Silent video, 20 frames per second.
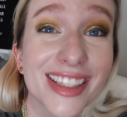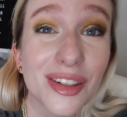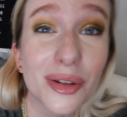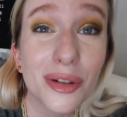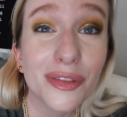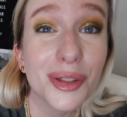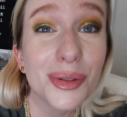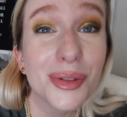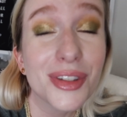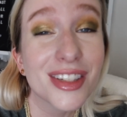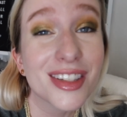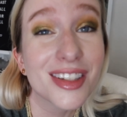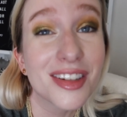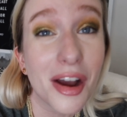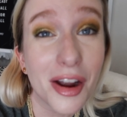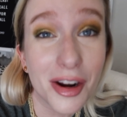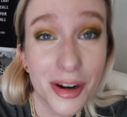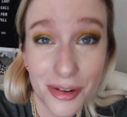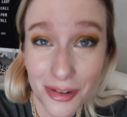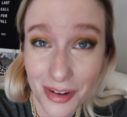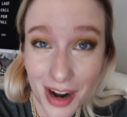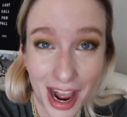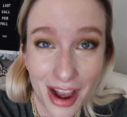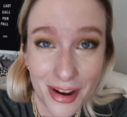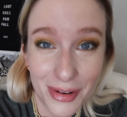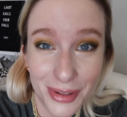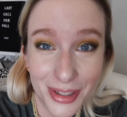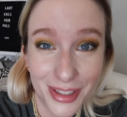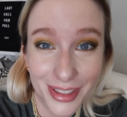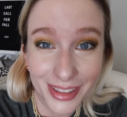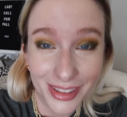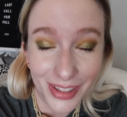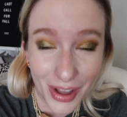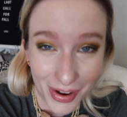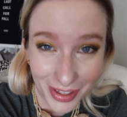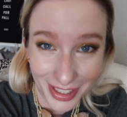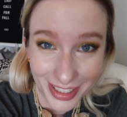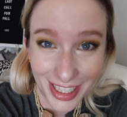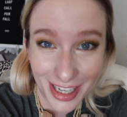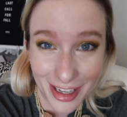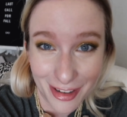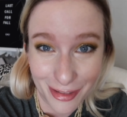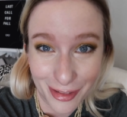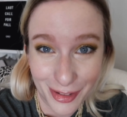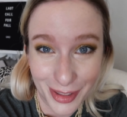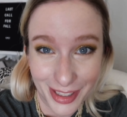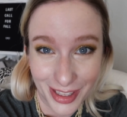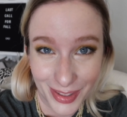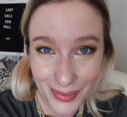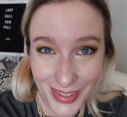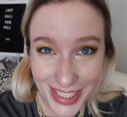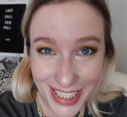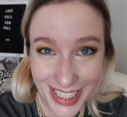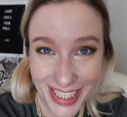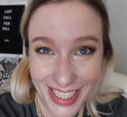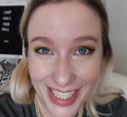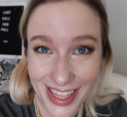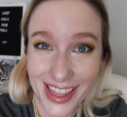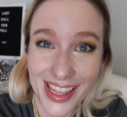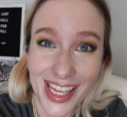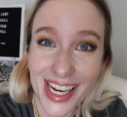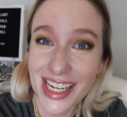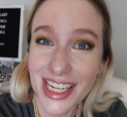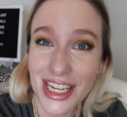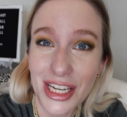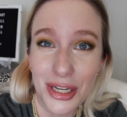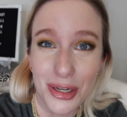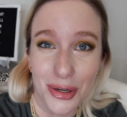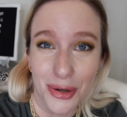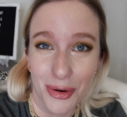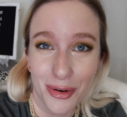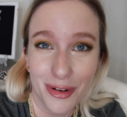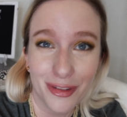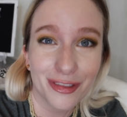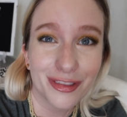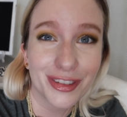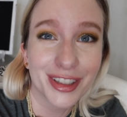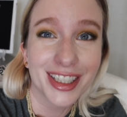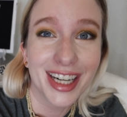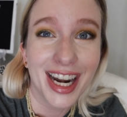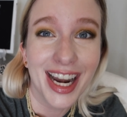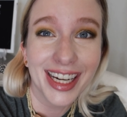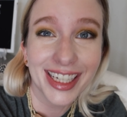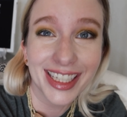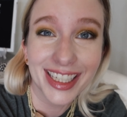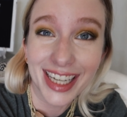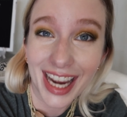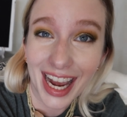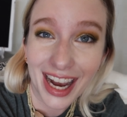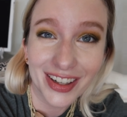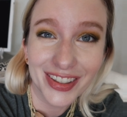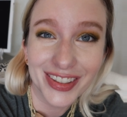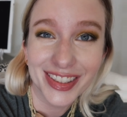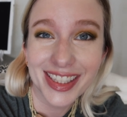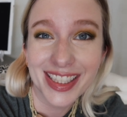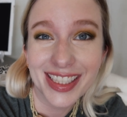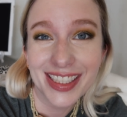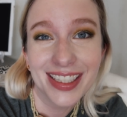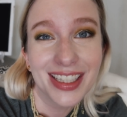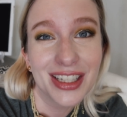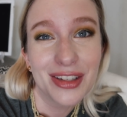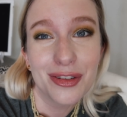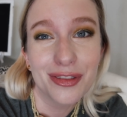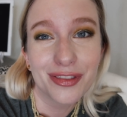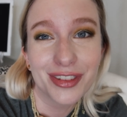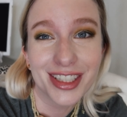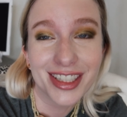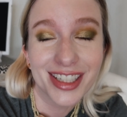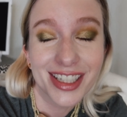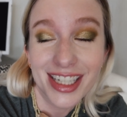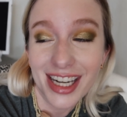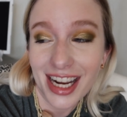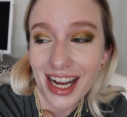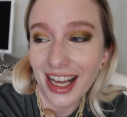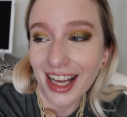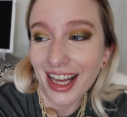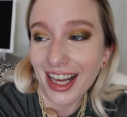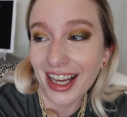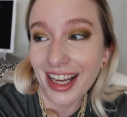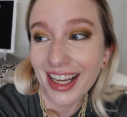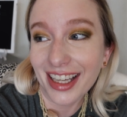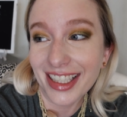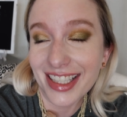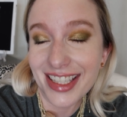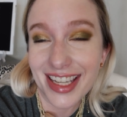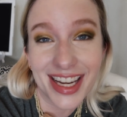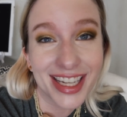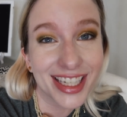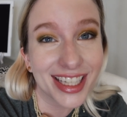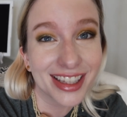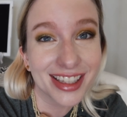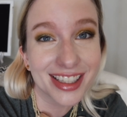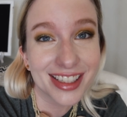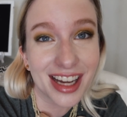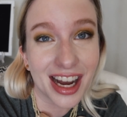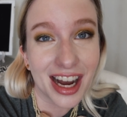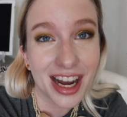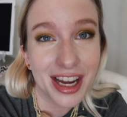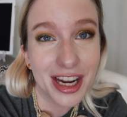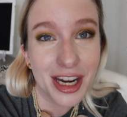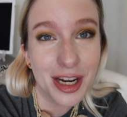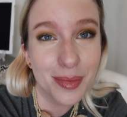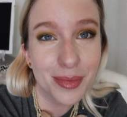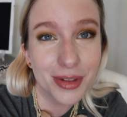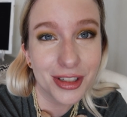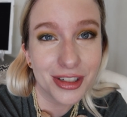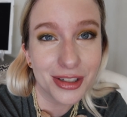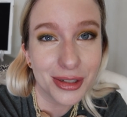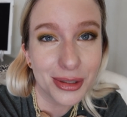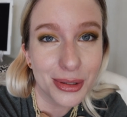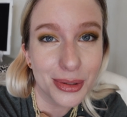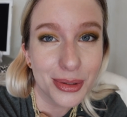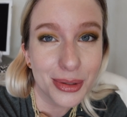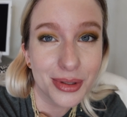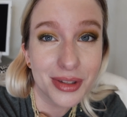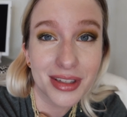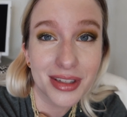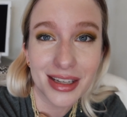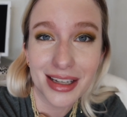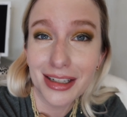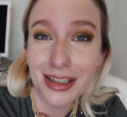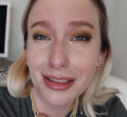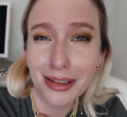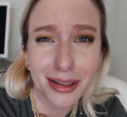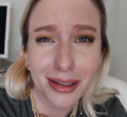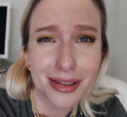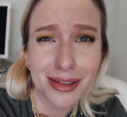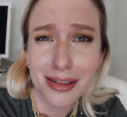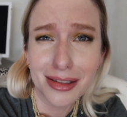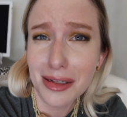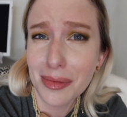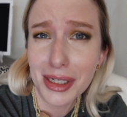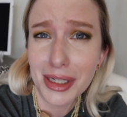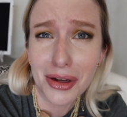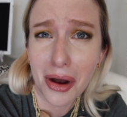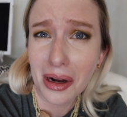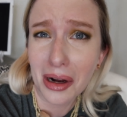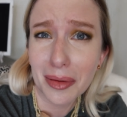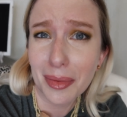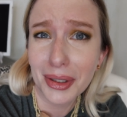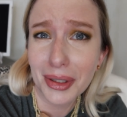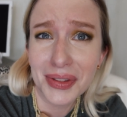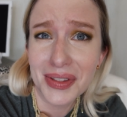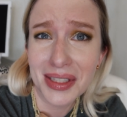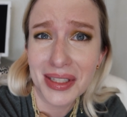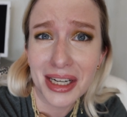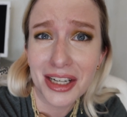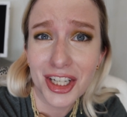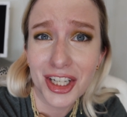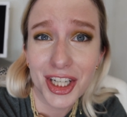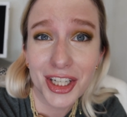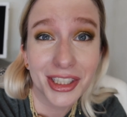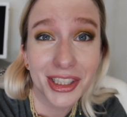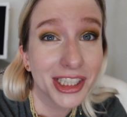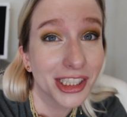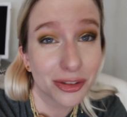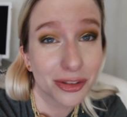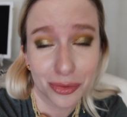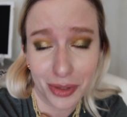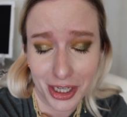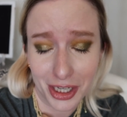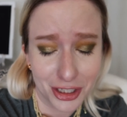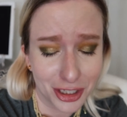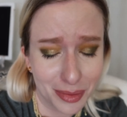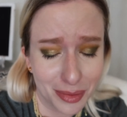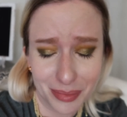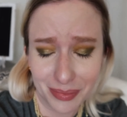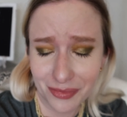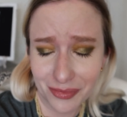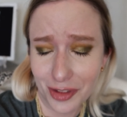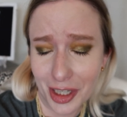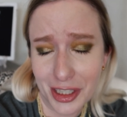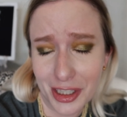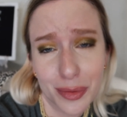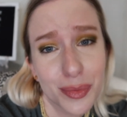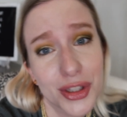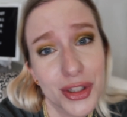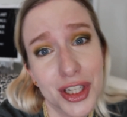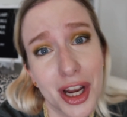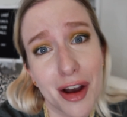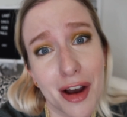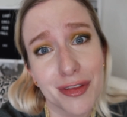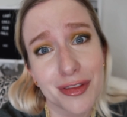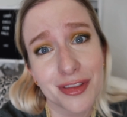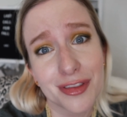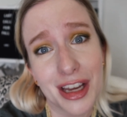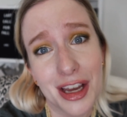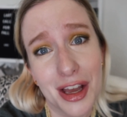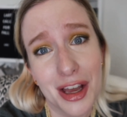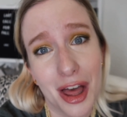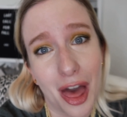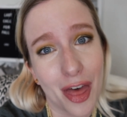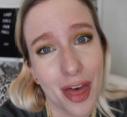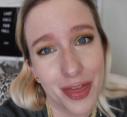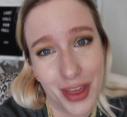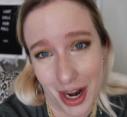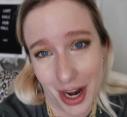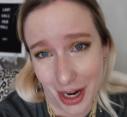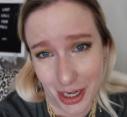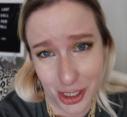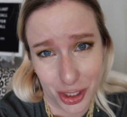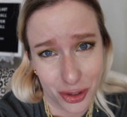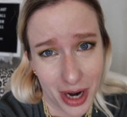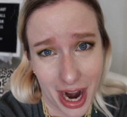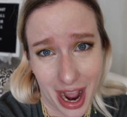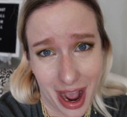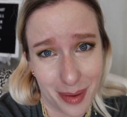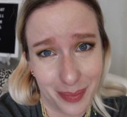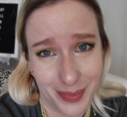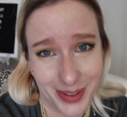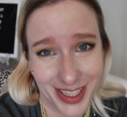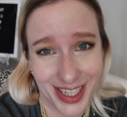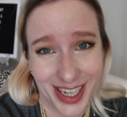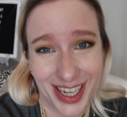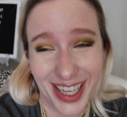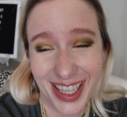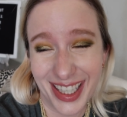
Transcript: so if you stuck around long enough with me, thank you for hanging out. Thank you for taking the time to sit and listen to me talk about stationery and random stuff that I grabbed.